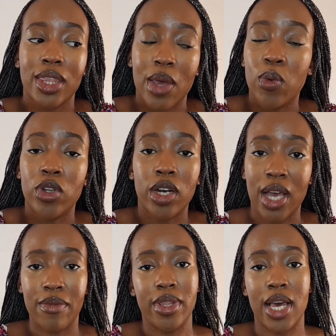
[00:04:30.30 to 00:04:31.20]
they will not
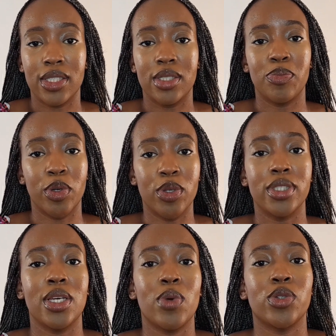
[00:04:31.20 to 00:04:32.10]
cover that
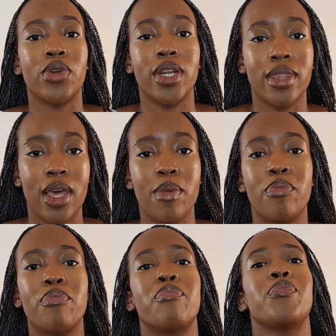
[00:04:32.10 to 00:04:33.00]
because it was already there
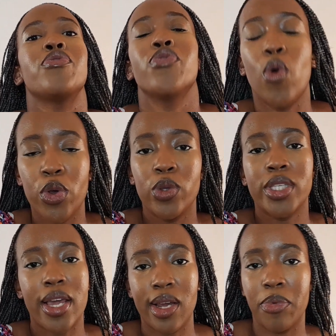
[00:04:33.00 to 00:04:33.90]
before you
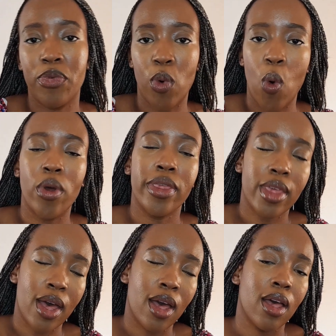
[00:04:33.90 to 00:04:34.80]
signed up for
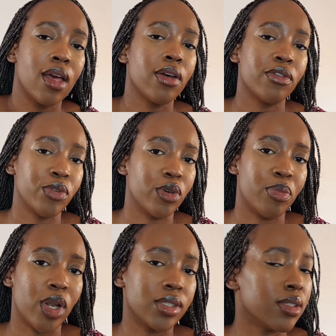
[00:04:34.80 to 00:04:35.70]
the funeral
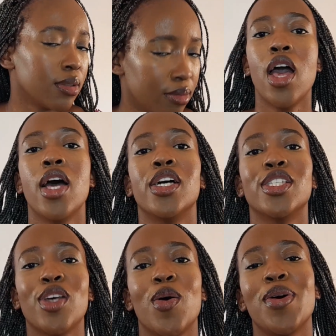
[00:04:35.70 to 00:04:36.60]
policy.
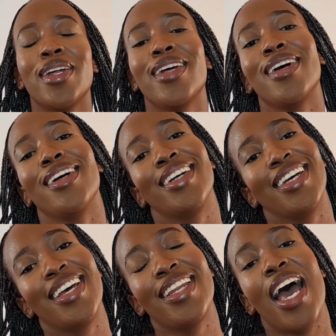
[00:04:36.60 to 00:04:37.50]
So
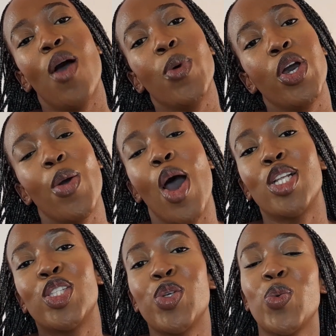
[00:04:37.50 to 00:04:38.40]
now we go
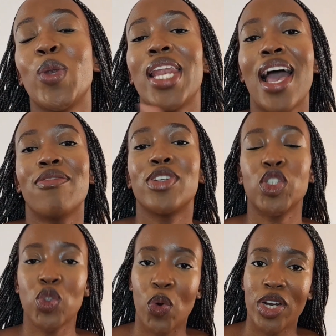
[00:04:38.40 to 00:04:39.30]
on to life
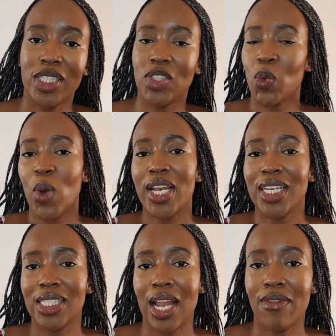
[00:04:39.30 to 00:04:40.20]
insurance. What
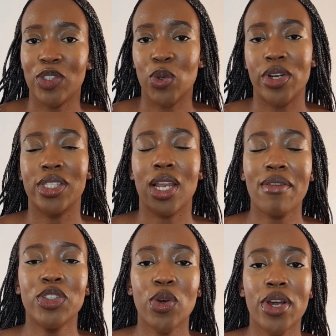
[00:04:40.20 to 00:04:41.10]
is life insurance?
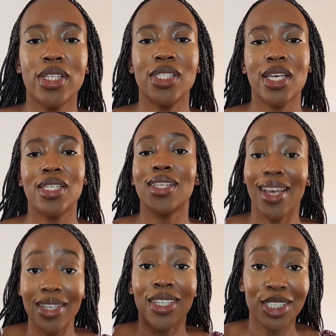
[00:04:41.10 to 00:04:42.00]
Life insurance is
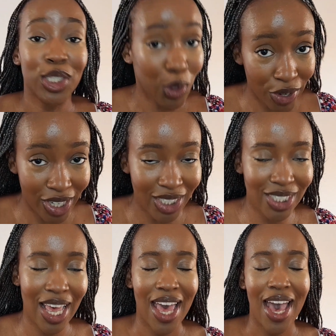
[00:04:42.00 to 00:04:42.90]
an
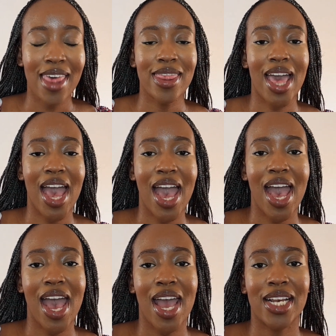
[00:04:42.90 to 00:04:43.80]
insurance
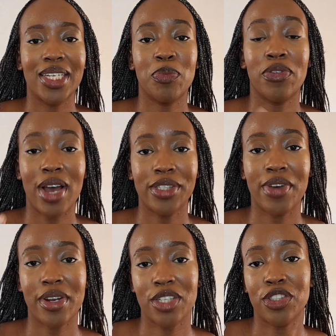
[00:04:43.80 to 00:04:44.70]
that provides
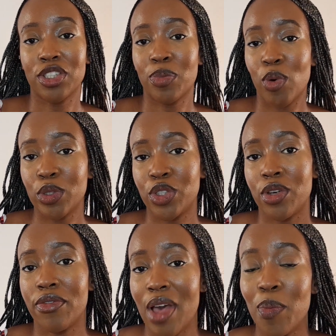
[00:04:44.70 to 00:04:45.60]
financial support to
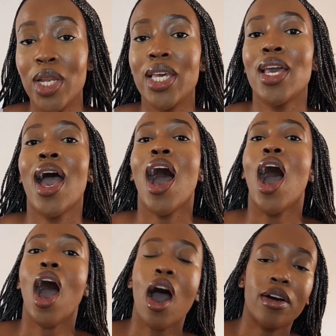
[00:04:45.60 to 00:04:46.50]
your family
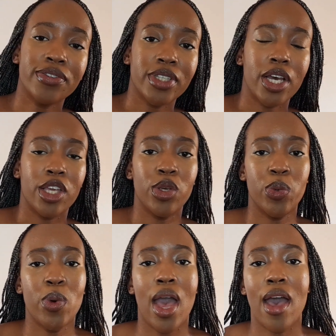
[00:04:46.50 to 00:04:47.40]
after
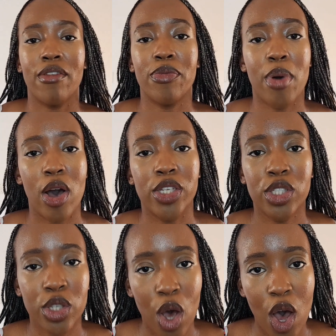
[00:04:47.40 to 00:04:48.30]
you have
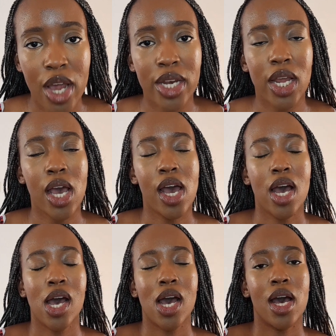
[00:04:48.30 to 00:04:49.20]
passed on.
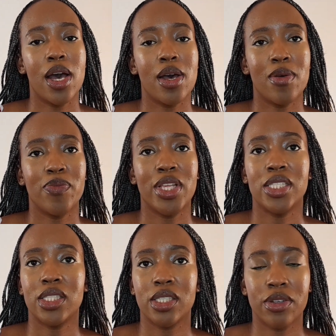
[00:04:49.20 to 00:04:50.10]

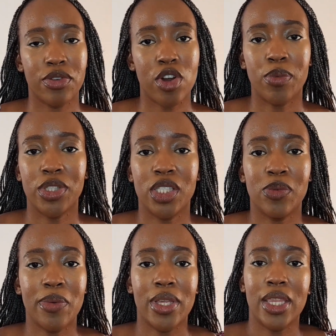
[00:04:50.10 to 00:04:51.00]
There's different options.
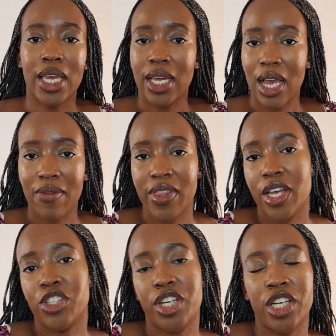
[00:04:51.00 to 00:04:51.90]
Maybe they can cover the
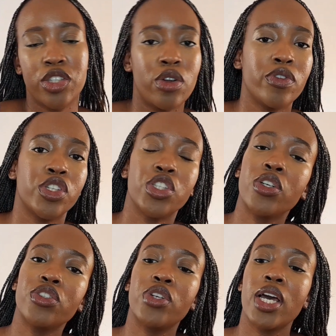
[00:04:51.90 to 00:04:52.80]
education of your
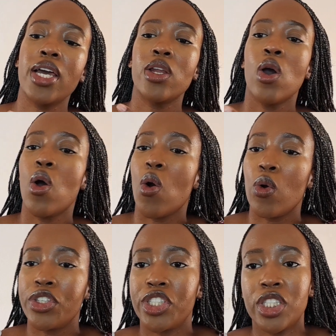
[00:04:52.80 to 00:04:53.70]
children,
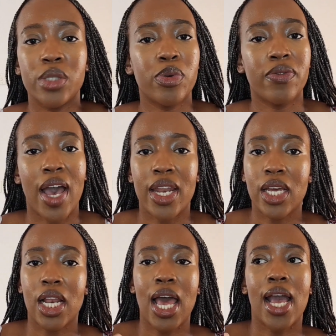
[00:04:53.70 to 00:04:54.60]
or just
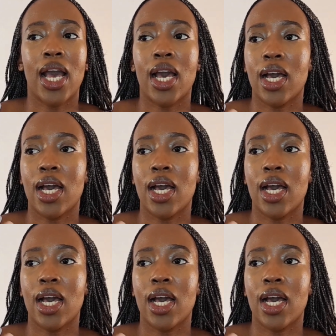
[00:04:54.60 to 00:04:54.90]
providing like